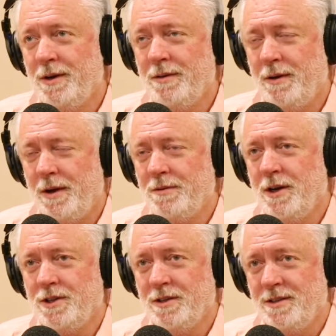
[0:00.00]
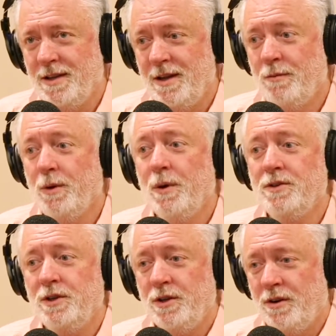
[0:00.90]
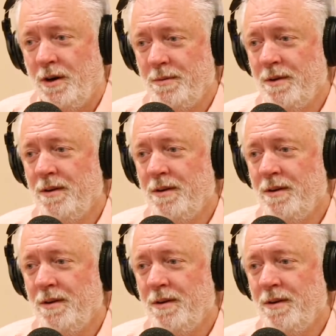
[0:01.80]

no, I shouldn't say that. We went to Europe.